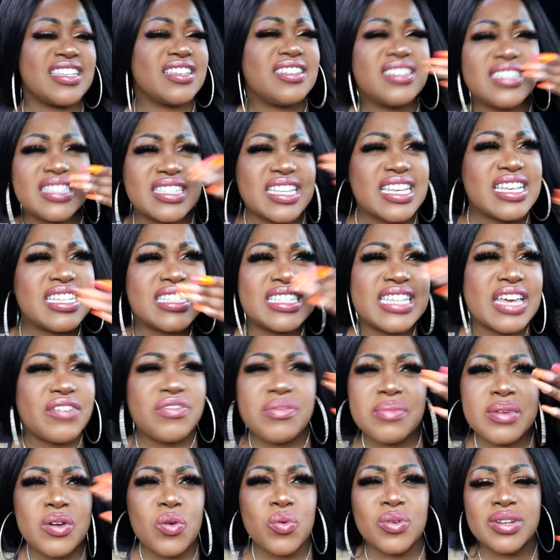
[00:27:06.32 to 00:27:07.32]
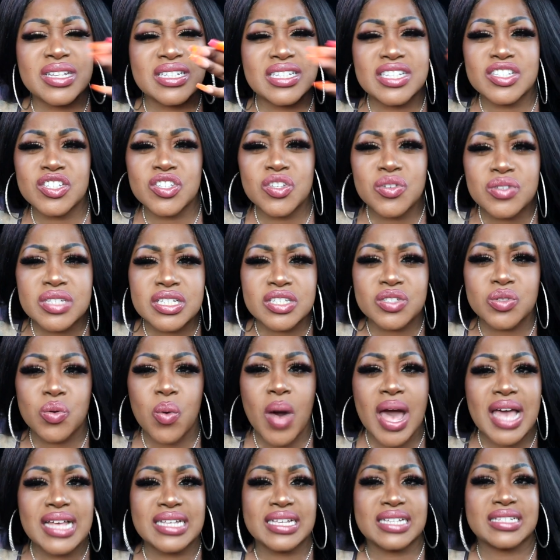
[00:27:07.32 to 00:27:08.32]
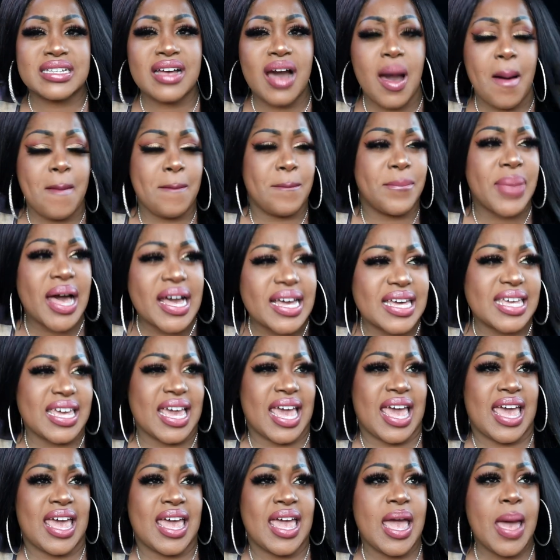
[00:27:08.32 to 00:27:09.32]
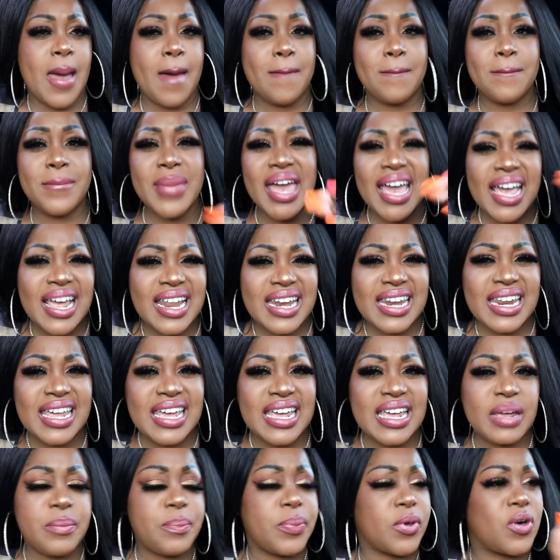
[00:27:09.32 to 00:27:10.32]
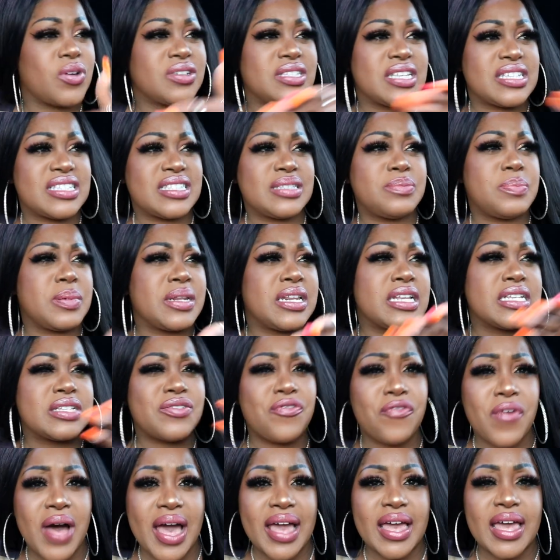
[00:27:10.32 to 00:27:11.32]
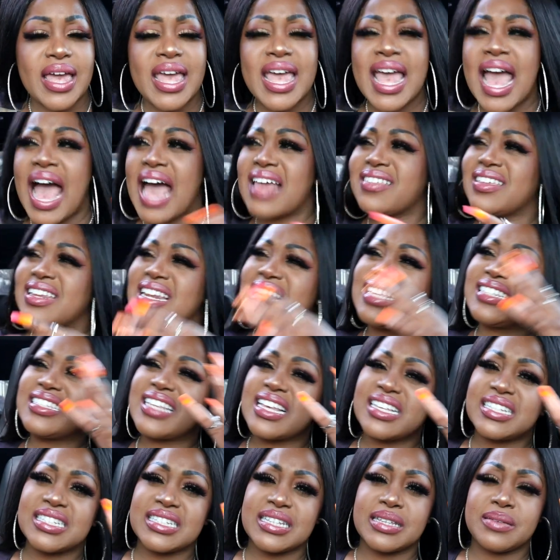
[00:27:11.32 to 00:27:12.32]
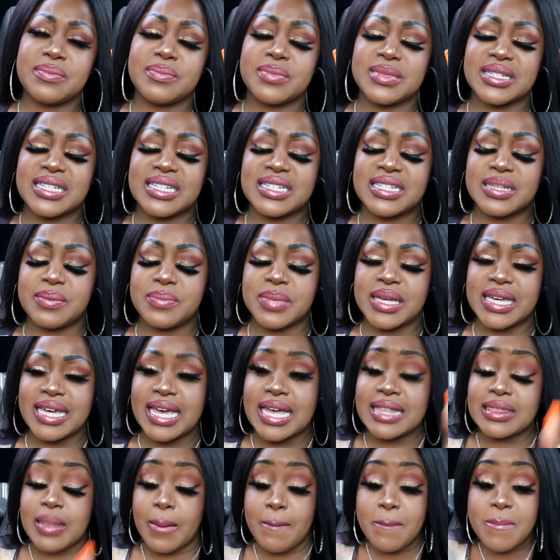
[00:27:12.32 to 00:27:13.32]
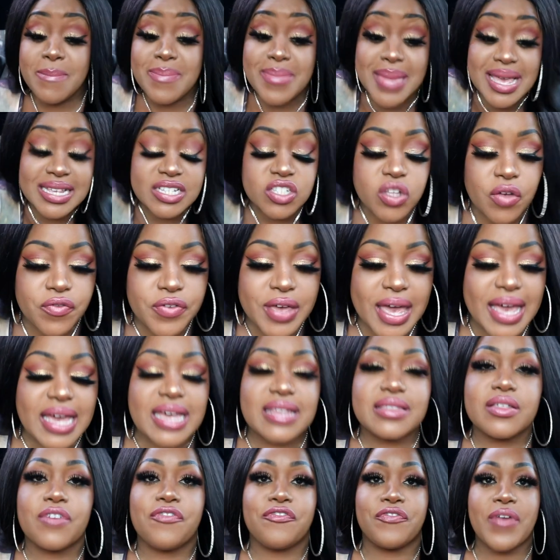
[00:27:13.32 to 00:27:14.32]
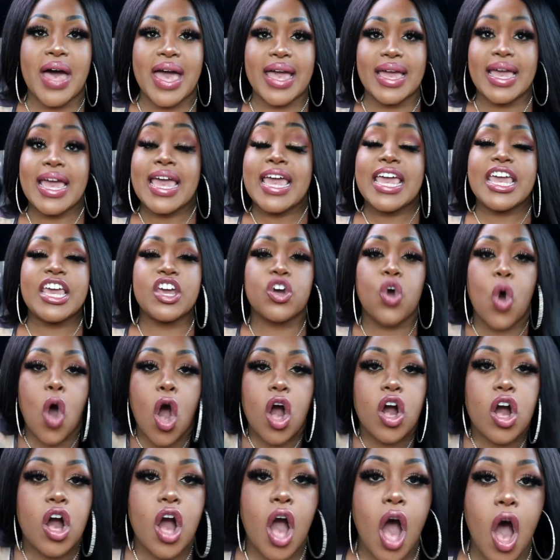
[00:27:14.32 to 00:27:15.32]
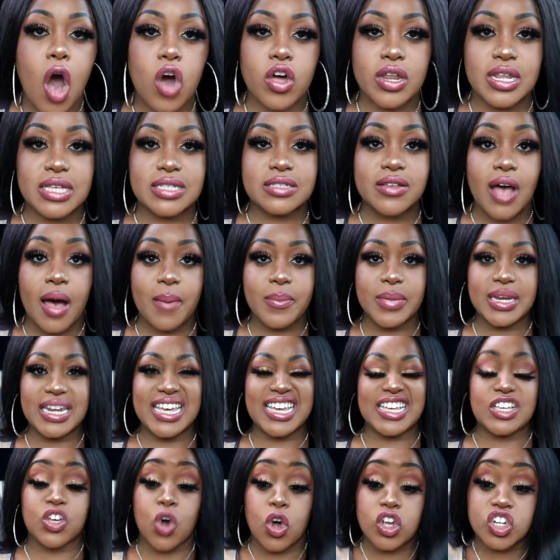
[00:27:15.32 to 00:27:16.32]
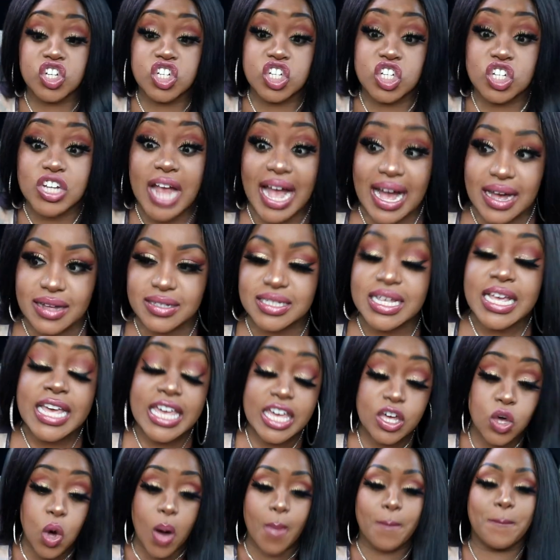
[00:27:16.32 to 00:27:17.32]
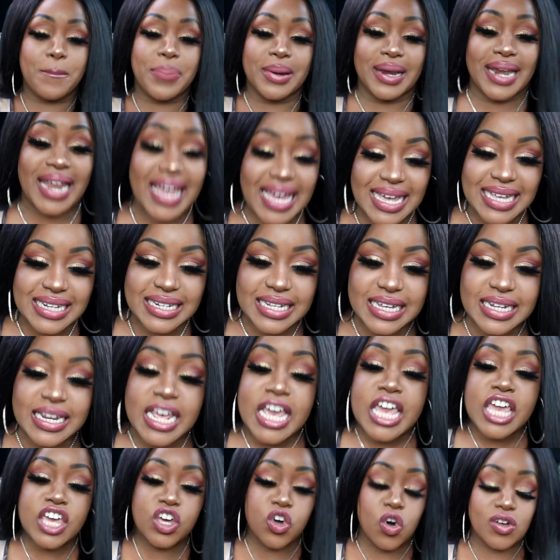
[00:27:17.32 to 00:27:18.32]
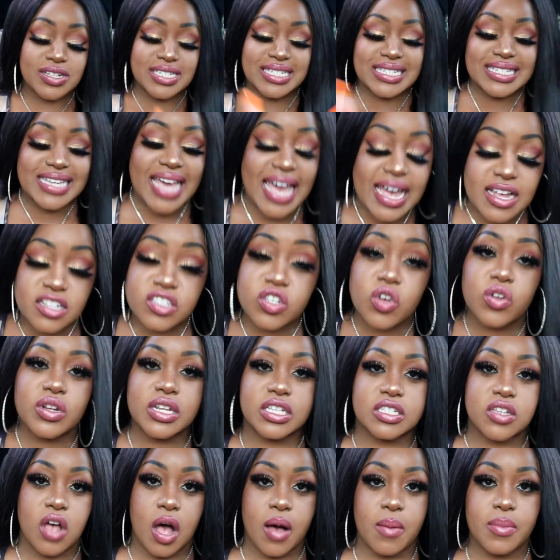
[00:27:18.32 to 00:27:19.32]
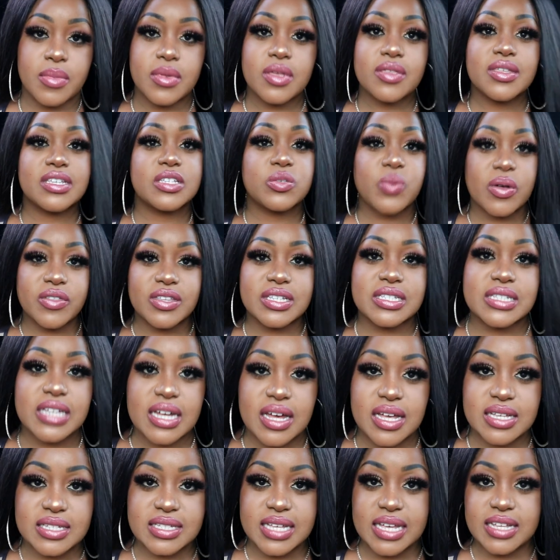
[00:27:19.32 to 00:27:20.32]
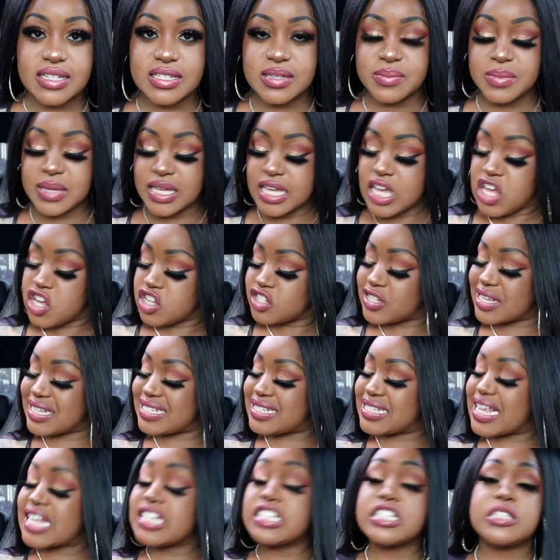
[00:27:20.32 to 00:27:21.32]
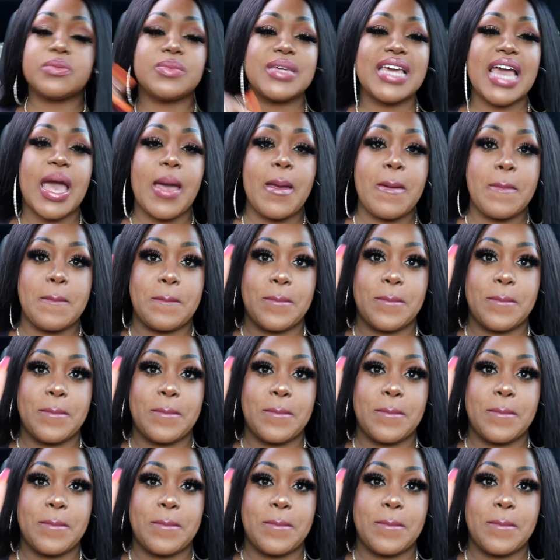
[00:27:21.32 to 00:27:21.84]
he's, he's giving me all these excuses why he doesn't come back here mainly because there's been this fight and then he says to, to, to me in the midst of getting in the fight he got a cut on his arm innit? he got shanked he got bladed he got skanked on his arm this is what this nigga is saying to me so he sends me a